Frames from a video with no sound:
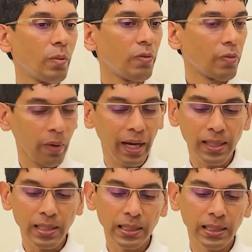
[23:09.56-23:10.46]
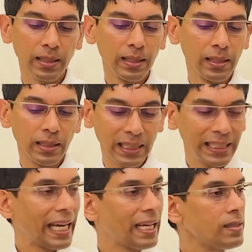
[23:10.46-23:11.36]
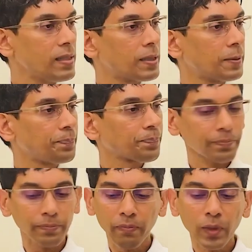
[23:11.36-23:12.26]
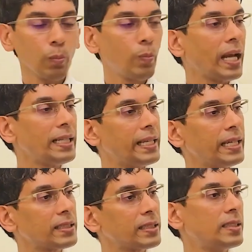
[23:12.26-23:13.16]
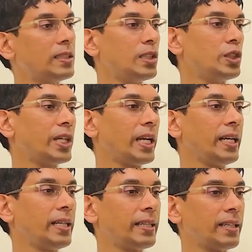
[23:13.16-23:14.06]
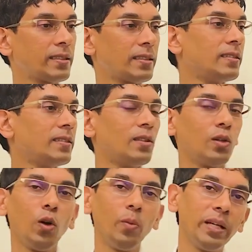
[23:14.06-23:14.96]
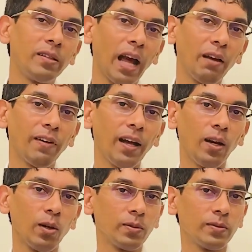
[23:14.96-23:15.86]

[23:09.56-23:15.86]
of awareness, scales, blood test, genetic test. Go meet Ryan Fernando.